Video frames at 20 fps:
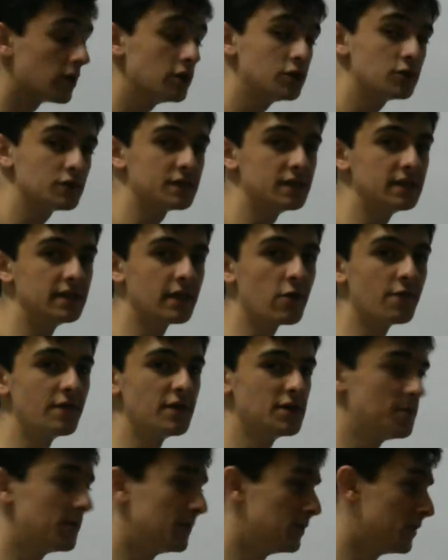you're going to see the
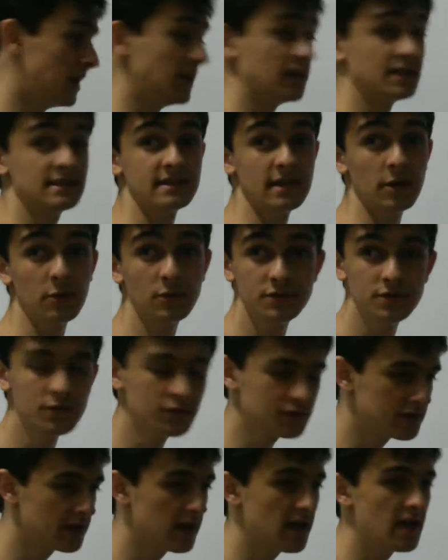conversion between
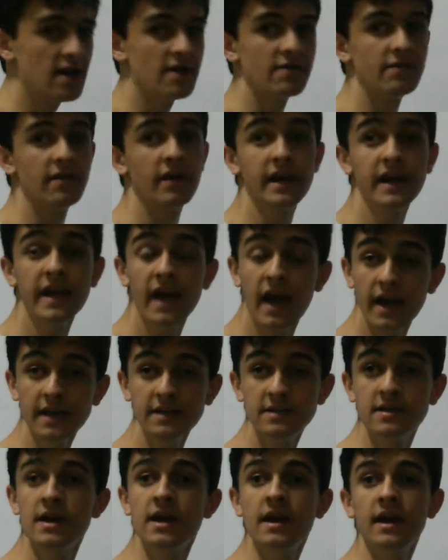Celsius,
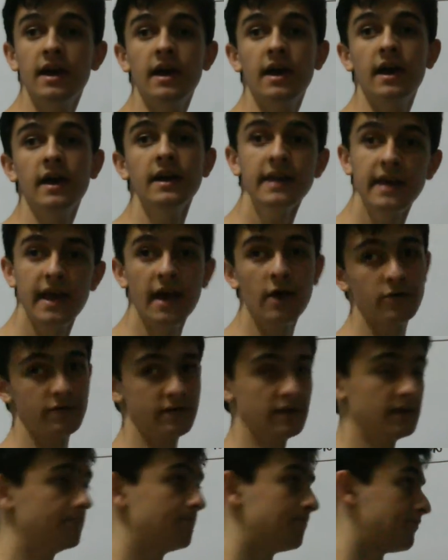Fahrenheit, and
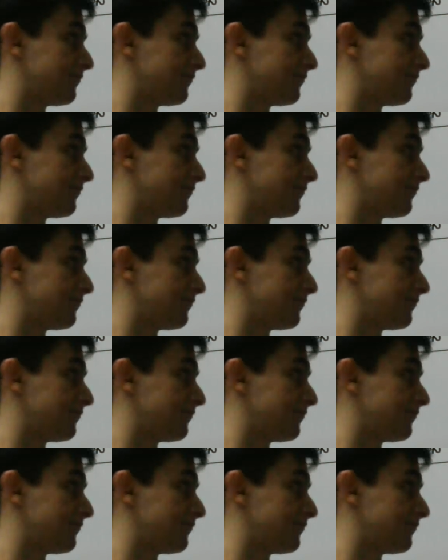Kelvin.